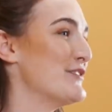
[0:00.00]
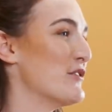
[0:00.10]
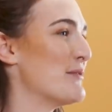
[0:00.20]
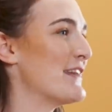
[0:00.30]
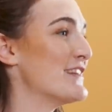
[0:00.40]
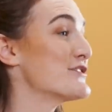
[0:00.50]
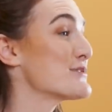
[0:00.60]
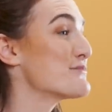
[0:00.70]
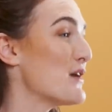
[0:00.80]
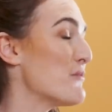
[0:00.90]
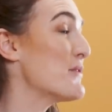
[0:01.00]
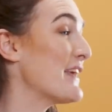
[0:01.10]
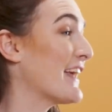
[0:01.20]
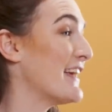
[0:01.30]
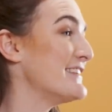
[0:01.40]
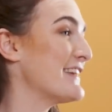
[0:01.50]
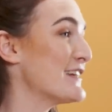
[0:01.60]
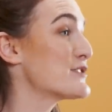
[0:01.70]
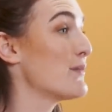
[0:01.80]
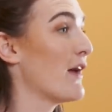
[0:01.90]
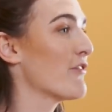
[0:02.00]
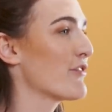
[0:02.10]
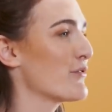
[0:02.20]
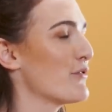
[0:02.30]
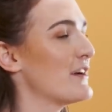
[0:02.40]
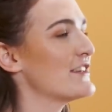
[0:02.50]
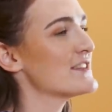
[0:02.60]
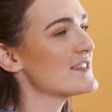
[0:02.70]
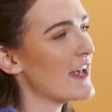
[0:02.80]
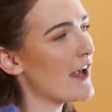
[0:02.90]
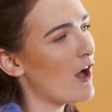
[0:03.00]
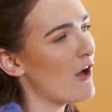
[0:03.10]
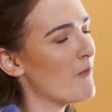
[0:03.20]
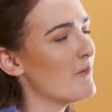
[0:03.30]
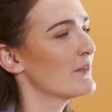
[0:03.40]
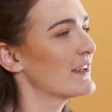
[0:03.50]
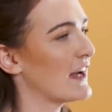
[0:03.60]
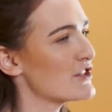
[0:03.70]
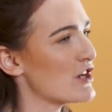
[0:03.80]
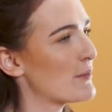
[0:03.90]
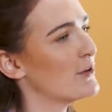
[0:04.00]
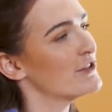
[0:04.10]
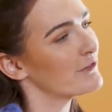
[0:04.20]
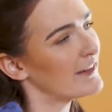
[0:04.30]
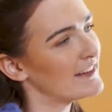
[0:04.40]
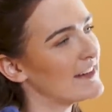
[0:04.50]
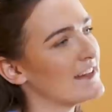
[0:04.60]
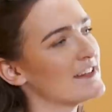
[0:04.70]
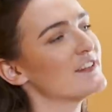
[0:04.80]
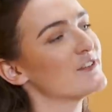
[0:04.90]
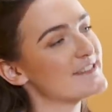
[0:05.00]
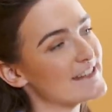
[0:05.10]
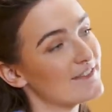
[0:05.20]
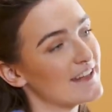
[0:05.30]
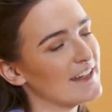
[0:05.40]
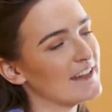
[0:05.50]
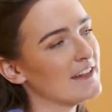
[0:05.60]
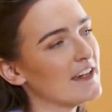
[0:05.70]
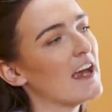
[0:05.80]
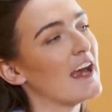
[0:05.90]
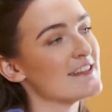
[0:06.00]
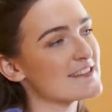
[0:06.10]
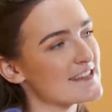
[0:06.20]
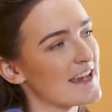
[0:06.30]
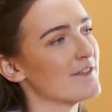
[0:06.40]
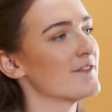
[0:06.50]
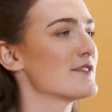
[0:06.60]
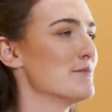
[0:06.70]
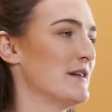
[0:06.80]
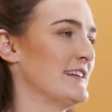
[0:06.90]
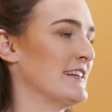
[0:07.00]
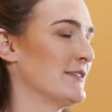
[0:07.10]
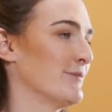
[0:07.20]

nominate just one weekend each month where you stay home, catch up on your reading, your TV, and save some money.